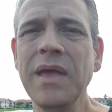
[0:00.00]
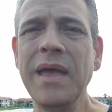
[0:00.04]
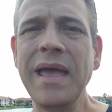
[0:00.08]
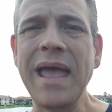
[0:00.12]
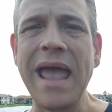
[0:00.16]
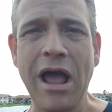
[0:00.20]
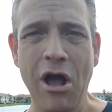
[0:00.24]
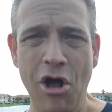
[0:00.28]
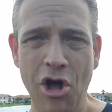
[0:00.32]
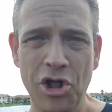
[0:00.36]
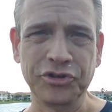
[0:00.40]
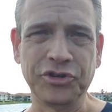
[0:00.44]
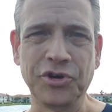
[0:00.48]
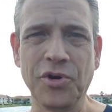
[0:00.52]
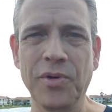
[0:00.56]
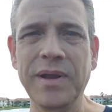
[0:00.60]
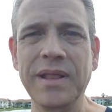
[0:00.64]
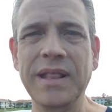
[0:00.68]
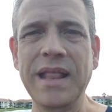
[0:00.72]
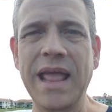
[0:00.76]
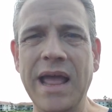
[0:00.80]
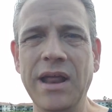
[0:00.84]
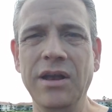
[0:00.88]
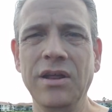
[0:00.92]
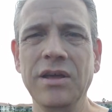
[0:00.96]

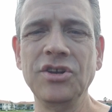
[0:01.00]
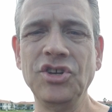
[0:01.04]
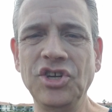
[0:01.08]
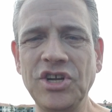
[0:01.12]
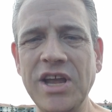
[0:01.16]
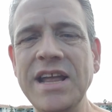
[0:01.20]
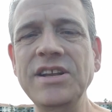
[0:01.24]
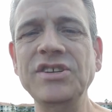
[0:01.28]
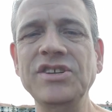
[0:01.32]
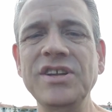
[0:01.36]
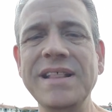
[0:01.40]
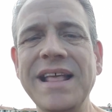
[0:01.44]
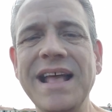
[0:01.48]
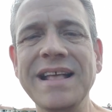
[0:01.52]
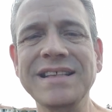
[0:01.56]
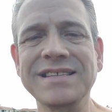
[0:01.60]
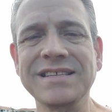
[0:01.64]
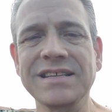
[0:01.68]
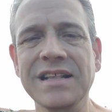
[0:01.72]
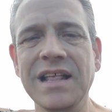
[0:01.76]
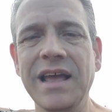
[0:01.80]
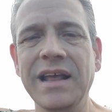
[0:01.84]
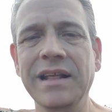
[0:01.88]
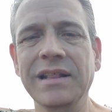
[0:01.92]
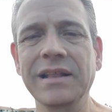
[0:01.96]
altering that, changing that
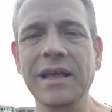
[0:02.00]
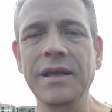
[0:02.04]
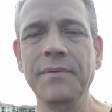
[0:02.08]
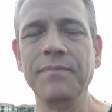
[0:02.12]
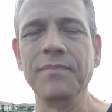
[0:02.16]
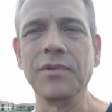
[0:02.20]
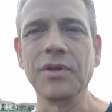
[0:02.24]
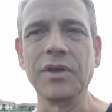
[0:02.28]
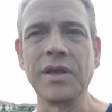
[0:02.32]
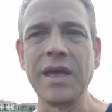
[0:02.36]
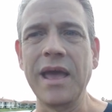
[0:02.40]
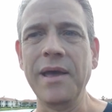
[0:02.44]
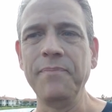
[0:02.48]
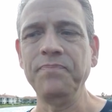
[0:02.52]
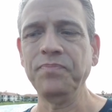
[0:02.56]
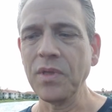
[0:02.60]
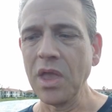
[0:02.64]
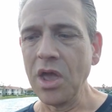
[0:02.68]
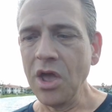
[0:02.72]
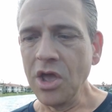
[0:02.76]
slightly, okay?